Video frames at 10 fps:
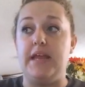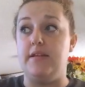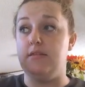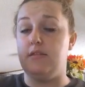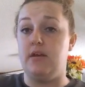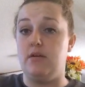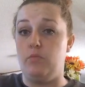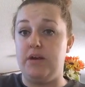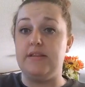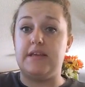in
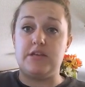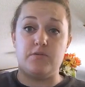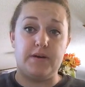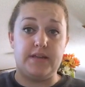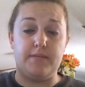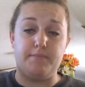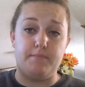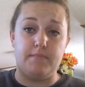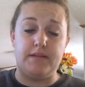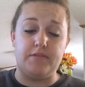one of the kitchen, one of the
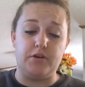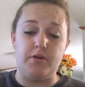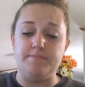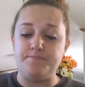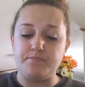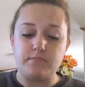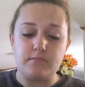living room.